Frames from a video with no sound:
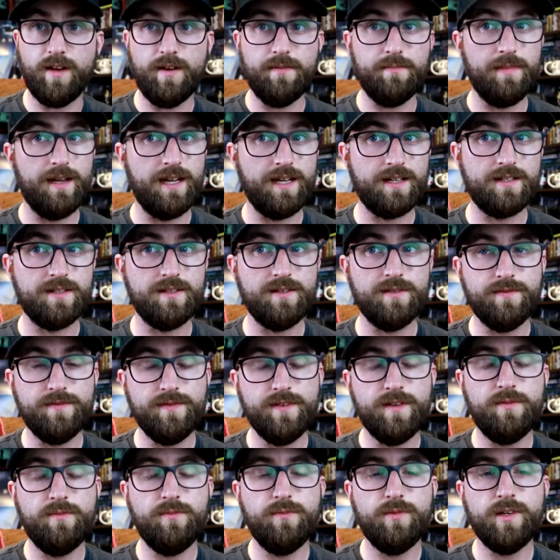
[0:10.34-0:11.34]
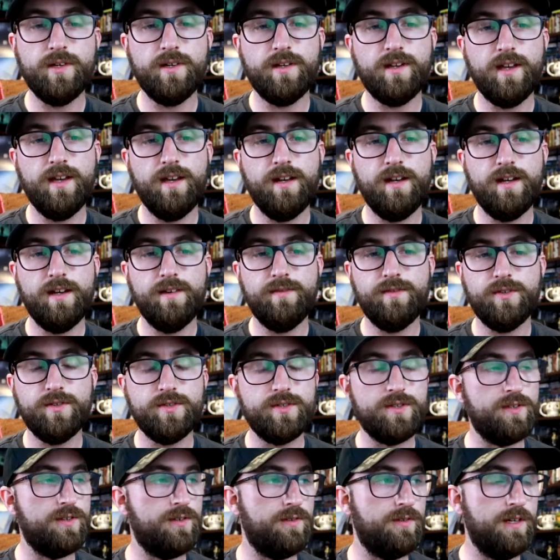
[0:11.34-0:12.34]
gone back to film work and I've
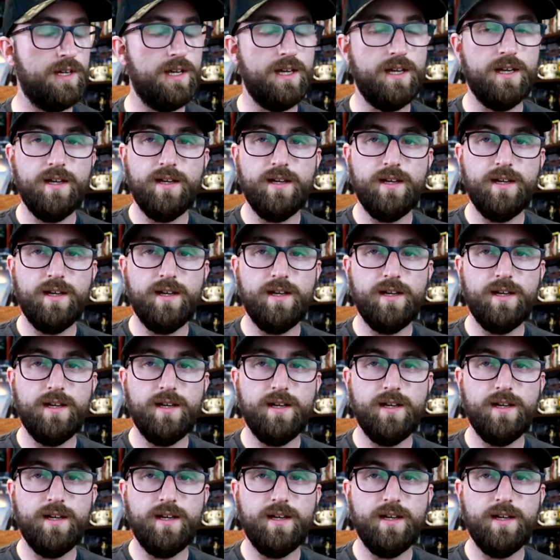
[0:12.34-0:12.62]
also